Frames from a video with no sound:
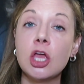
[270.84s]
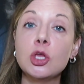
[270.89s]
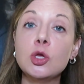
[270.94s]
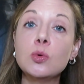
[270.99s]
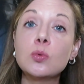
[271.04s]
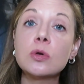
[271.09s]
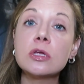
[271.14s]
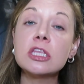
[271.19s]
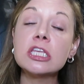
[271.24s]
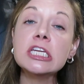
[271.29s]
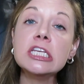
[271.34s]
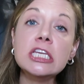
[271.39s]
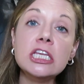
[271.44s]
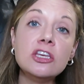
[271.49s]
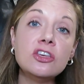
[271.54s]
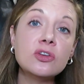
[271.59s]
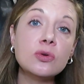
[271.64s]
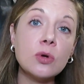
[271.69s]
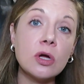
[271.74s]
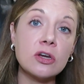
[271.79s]
You really
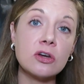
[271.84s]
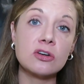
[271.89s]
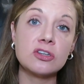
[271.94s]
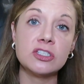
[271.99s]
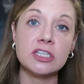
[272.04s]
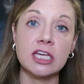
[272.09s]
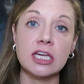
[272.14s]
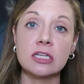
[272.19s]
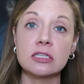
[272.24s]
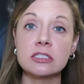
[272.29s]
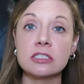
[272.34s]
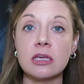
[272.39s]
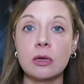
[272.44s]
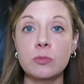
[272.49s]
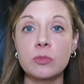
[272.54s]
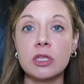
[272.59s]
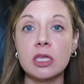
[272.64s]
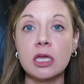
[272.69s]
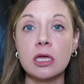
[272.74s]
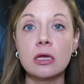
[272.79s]
need to understand
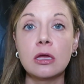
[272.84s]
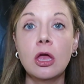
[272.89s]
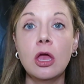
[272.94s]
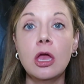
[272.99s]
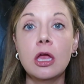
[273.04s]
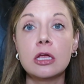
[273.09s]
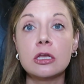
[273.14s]
something.